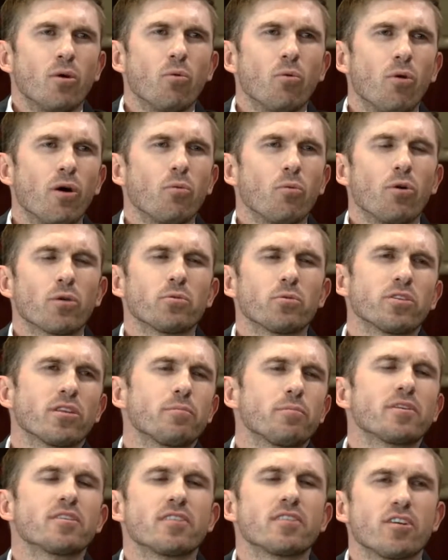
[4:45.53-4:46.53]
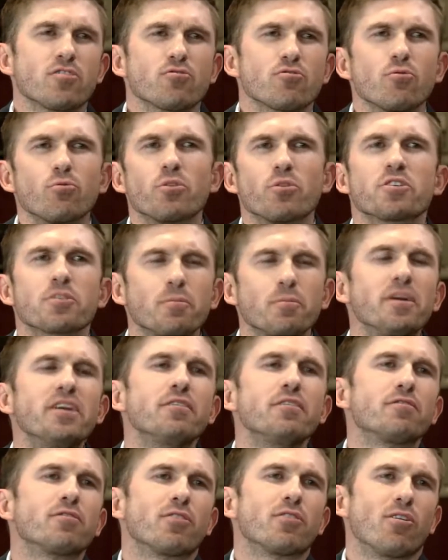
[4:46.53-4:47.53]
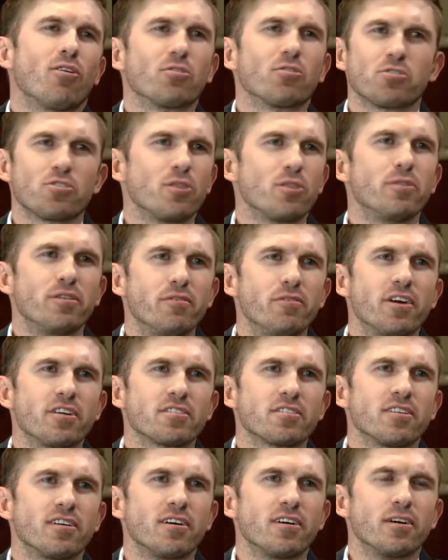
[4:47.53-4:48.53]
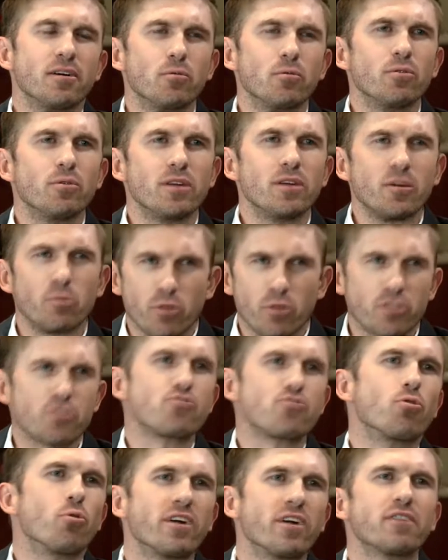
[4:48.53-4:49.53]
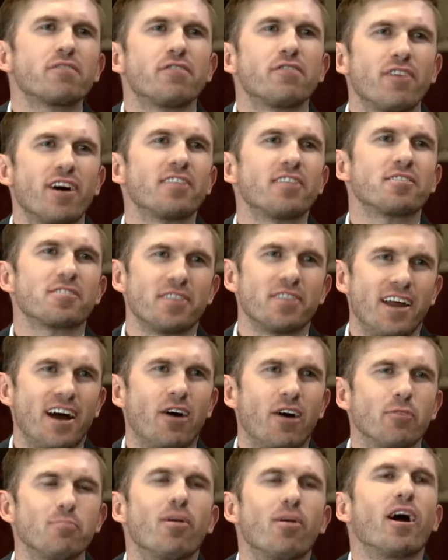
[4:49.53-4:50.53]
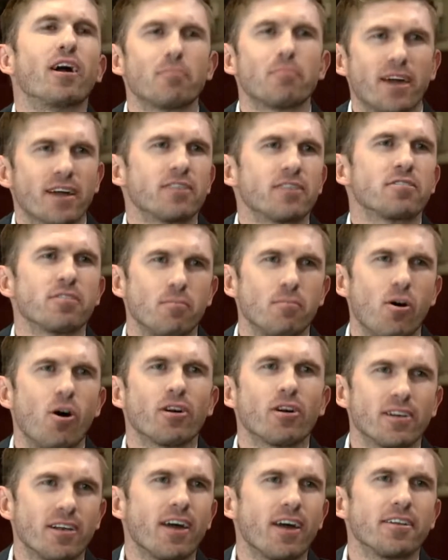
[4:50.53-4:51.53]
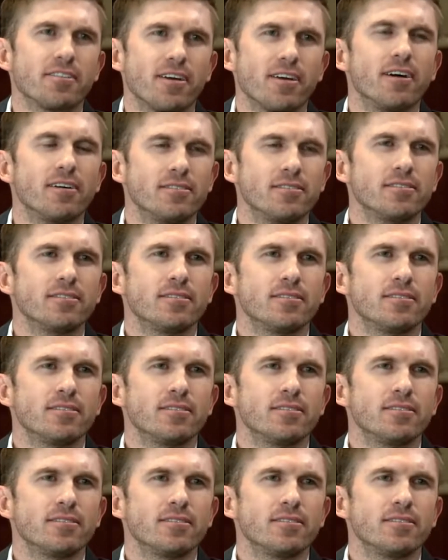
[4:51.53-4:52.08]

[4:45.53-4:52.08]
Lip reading: What would the potential risk be for a long-term investor in withdrawing funds now and buying back into the market later?